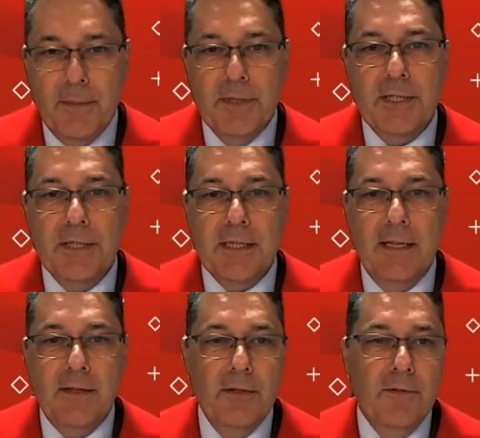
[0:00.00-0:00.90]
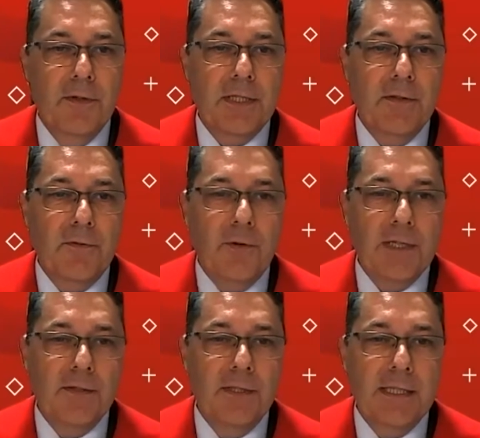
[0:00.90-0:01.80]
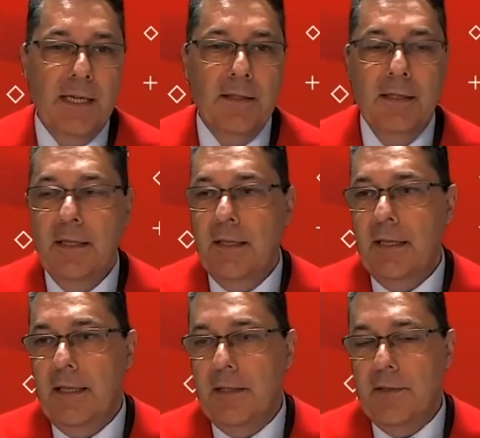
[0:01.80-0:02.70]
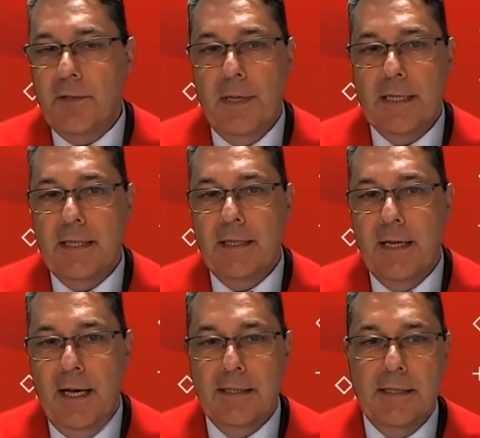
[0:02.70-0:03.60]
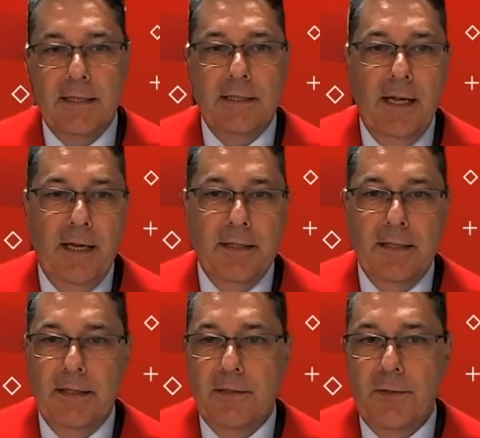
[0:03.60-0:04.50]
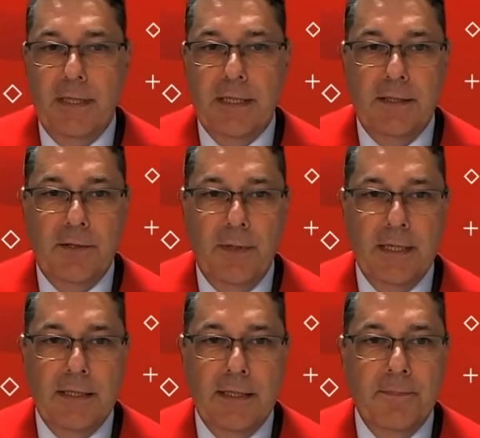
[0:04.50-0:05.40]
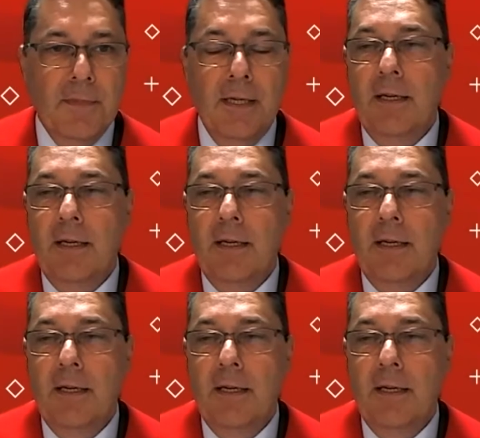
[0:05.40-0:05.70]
publishers at the University of KwaZulu-Natal in 2019 and in 2020.